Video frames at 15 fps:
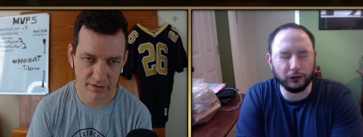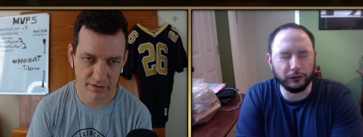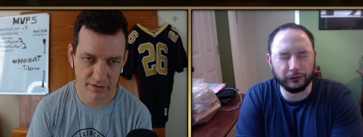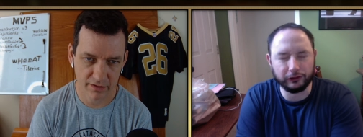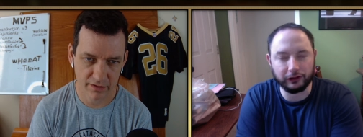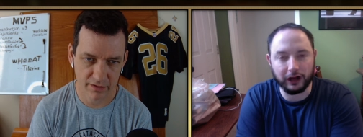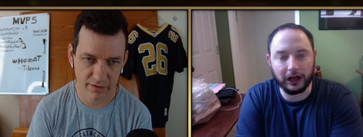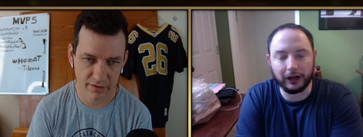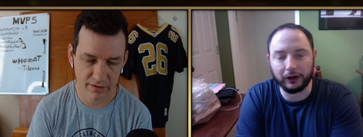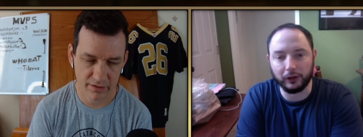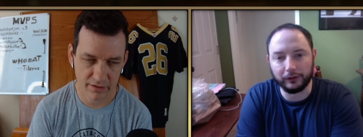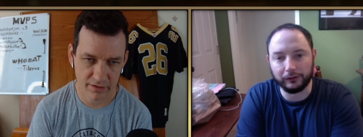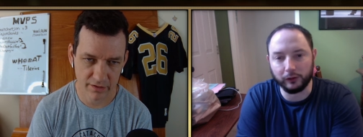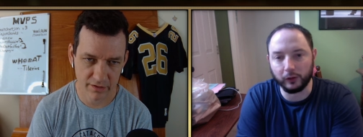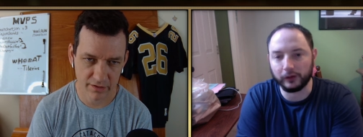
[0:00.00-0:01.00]
Speaker 1: Fashanu at
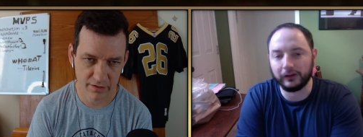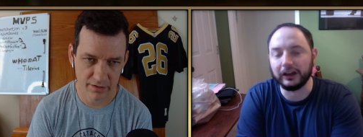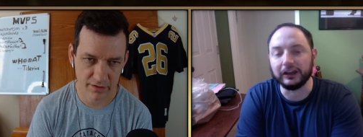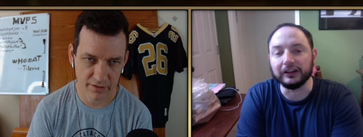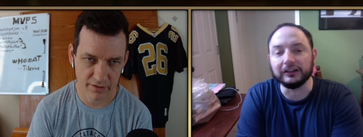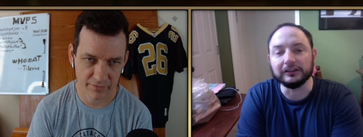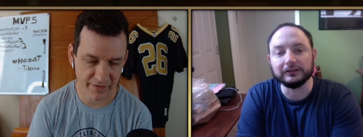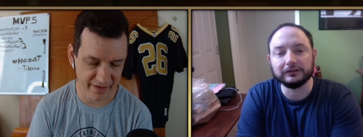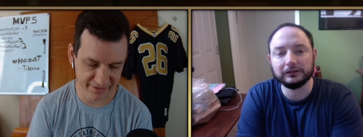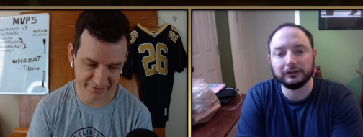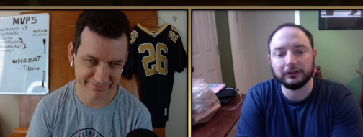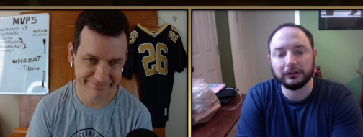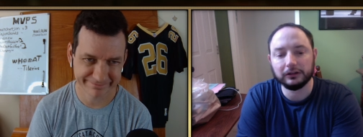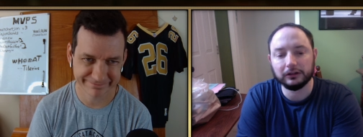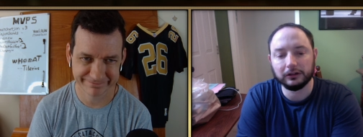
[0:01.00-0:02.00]
14. Yeah.
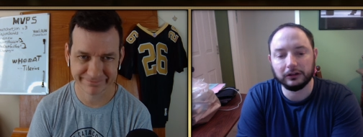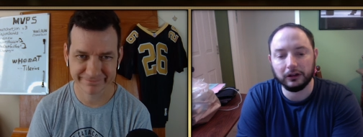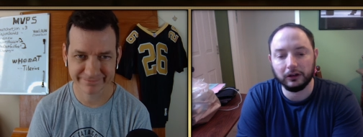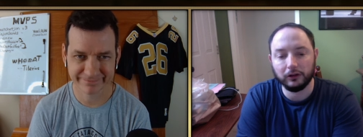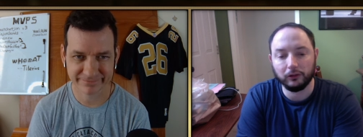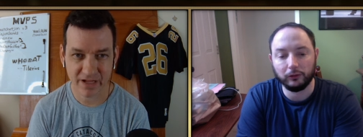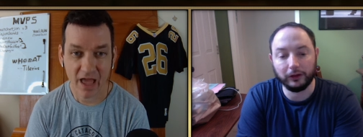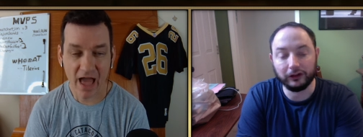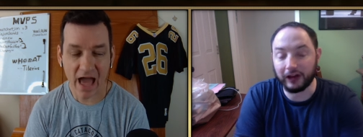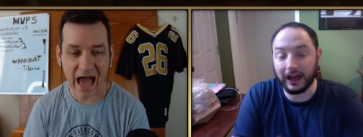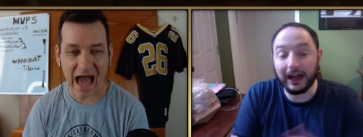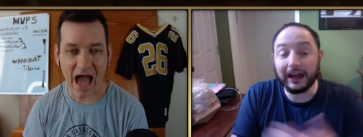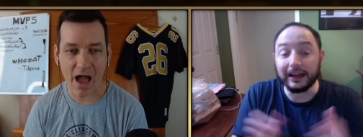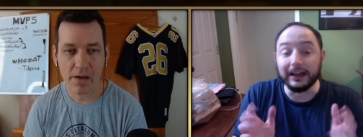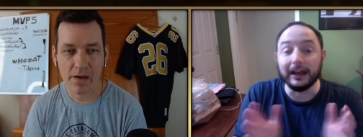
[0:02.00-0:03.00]
Which, I,
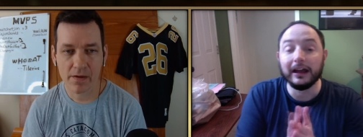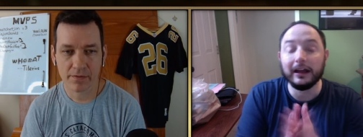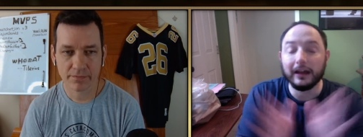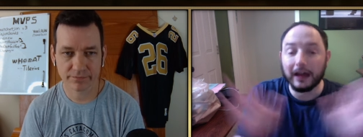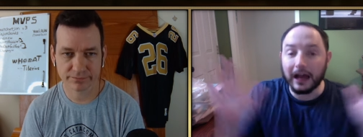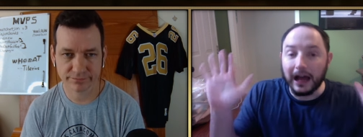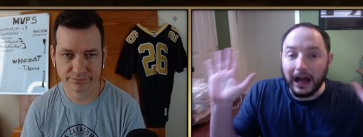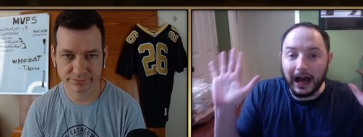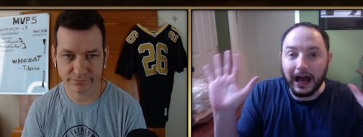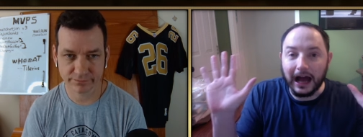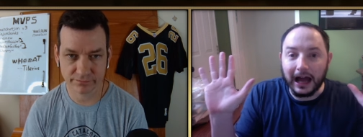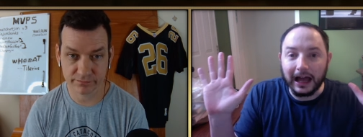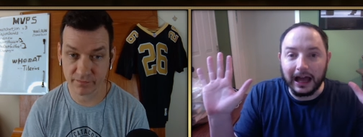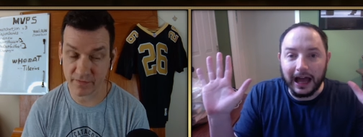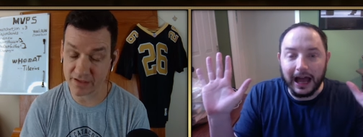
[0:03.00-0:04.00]
hey,
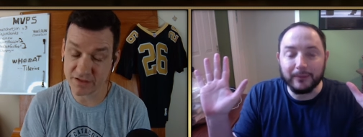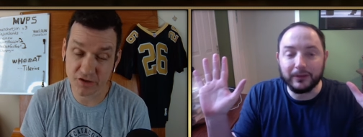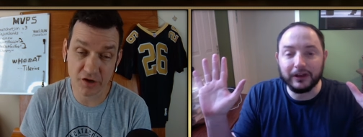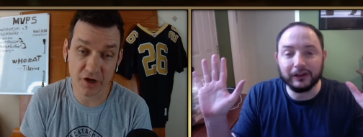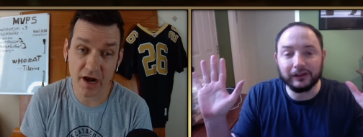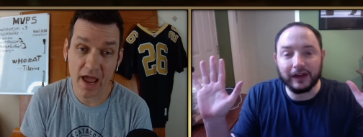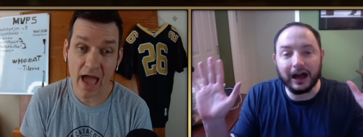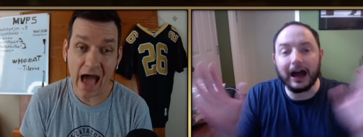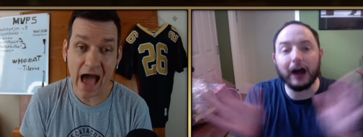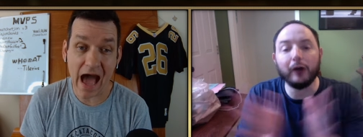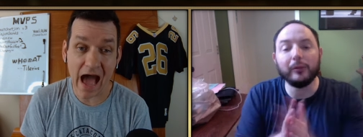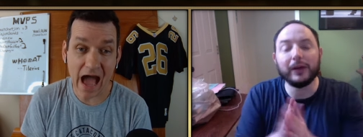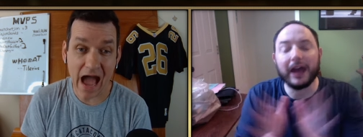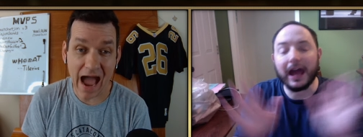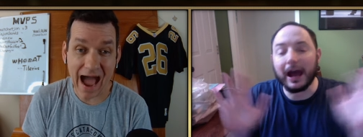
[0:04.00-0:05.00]
happy as, I, will
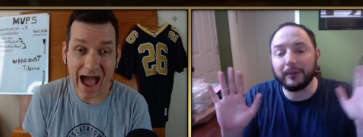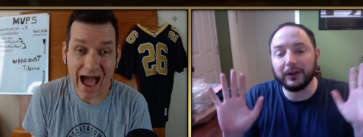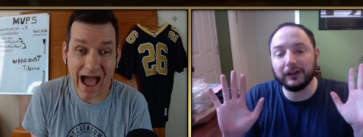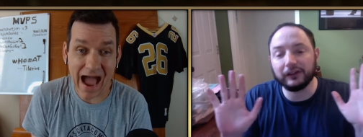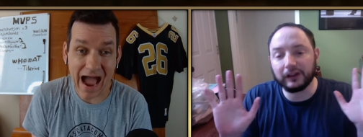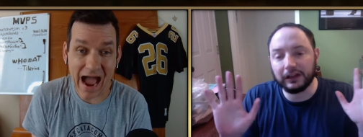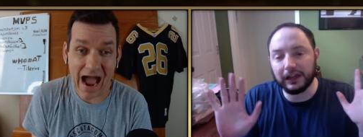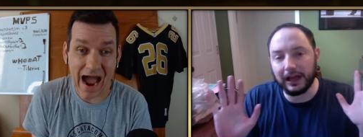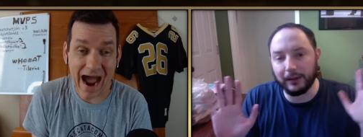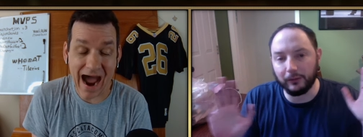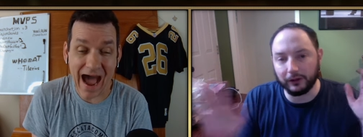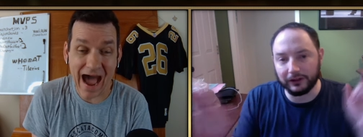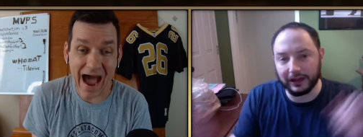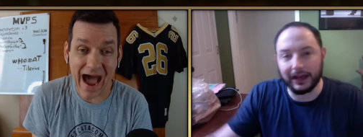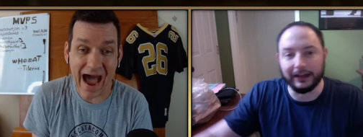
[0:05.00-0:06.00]
be happy I, as a clam
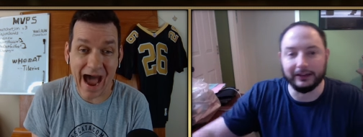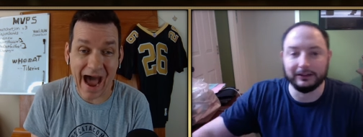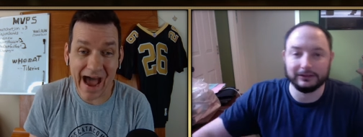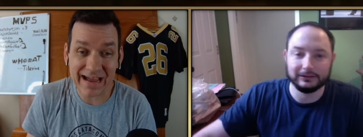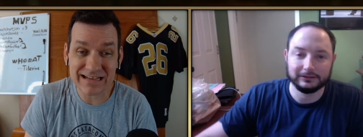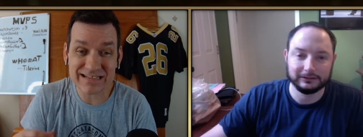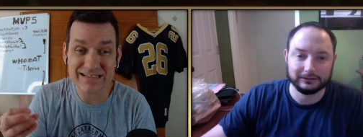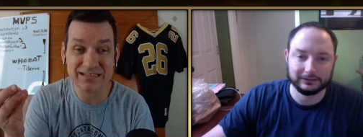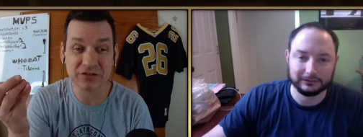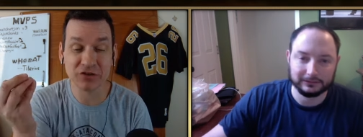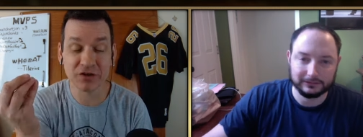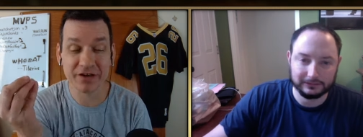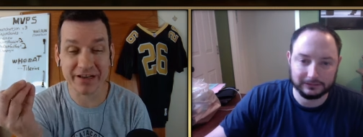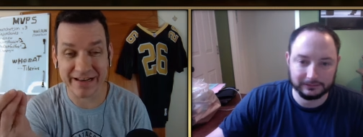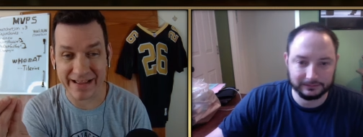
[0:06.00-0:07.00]
with
Speaker 2: that. I just
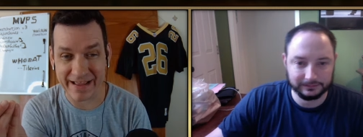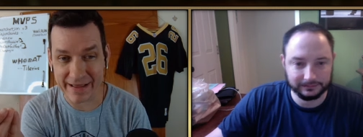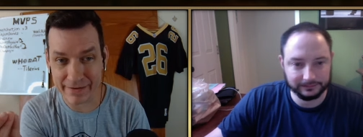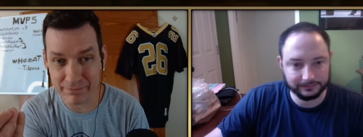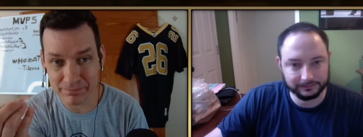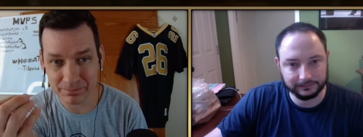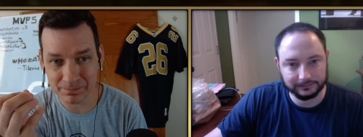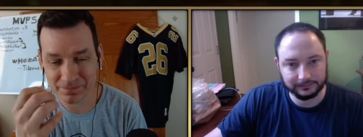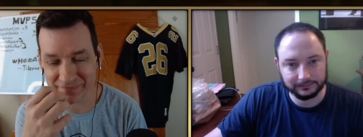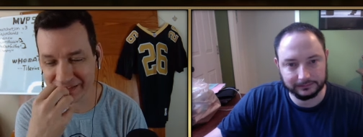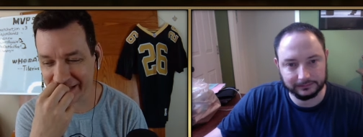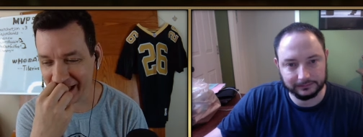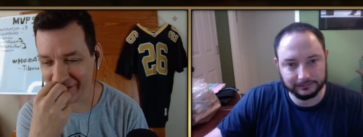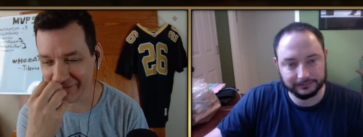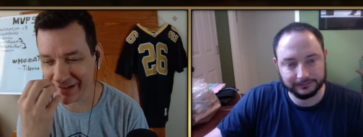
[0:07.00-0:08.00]
look at him,
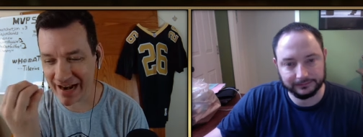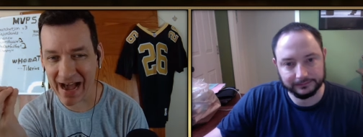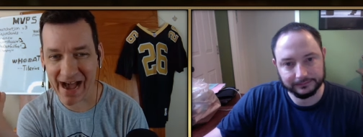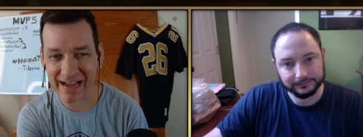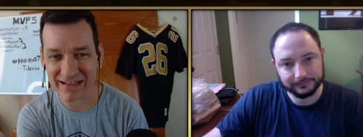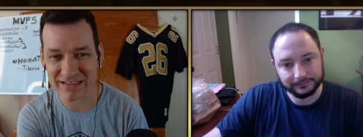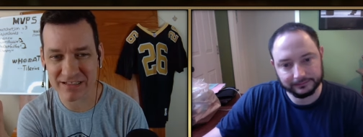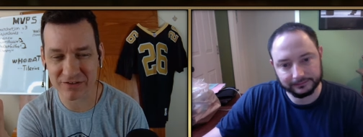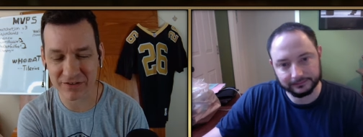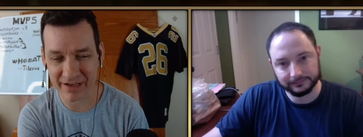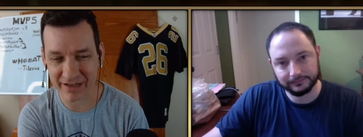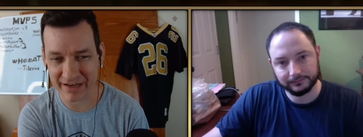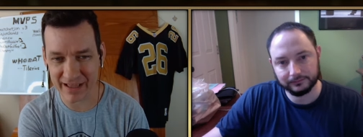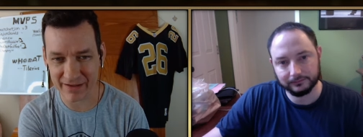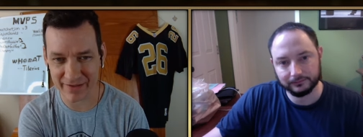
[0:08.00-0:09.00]
Kevin, I just look at
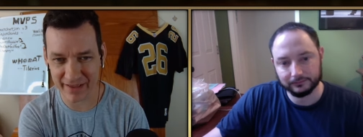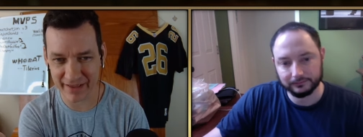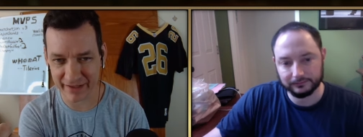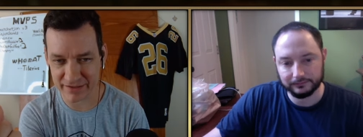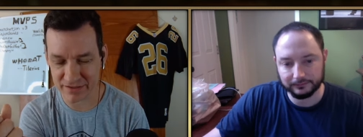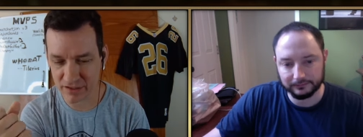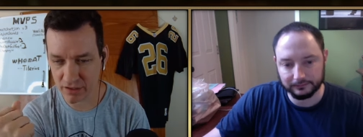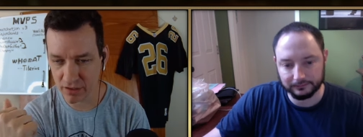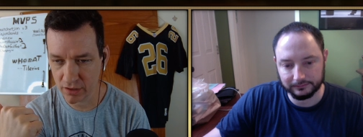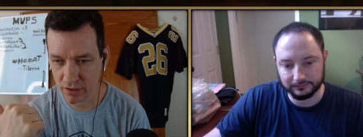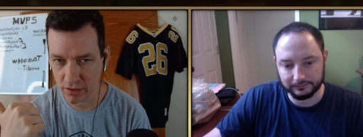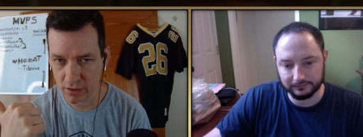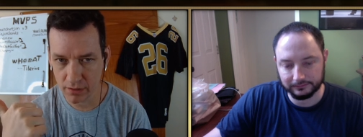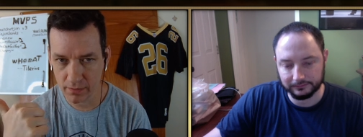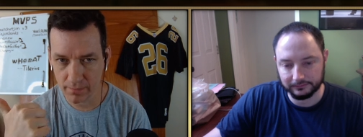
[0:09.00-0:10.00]
him as
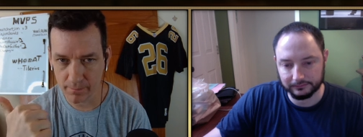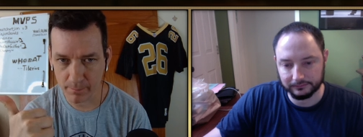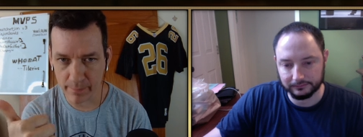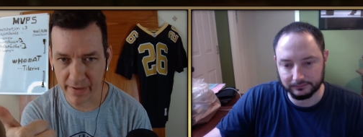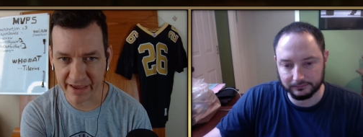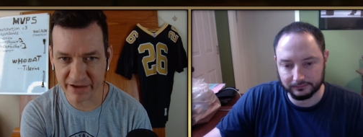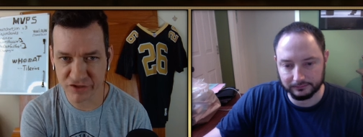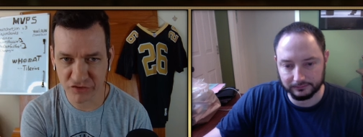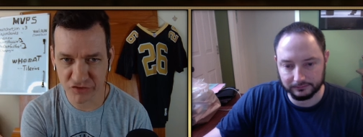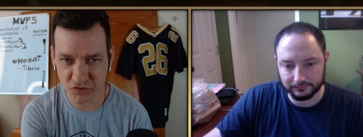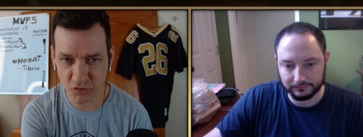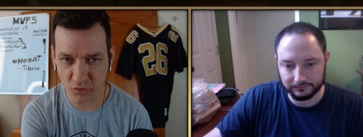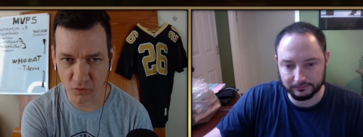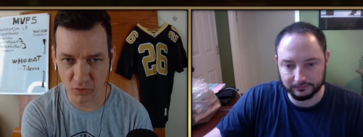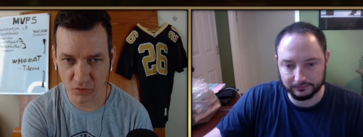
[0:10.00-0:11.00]
major
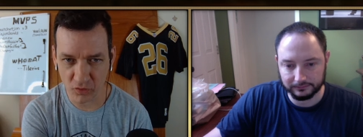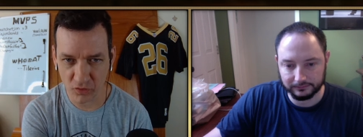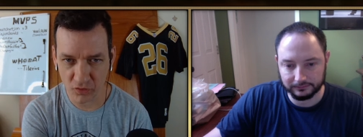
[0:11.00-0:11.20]
school.